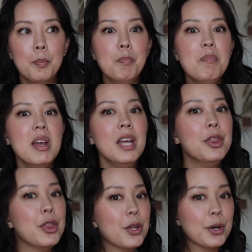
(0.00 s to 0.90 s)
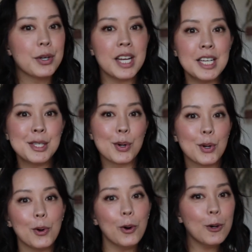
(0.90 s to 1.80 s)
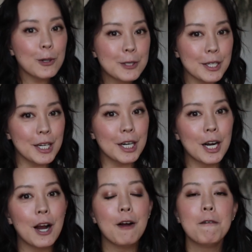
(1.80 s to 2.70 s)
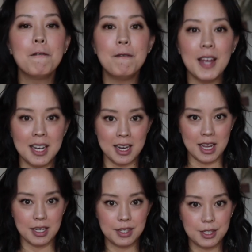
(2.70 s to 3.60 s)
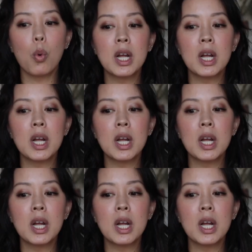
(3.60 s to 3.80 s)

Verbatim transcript: mid-30s or older fitness.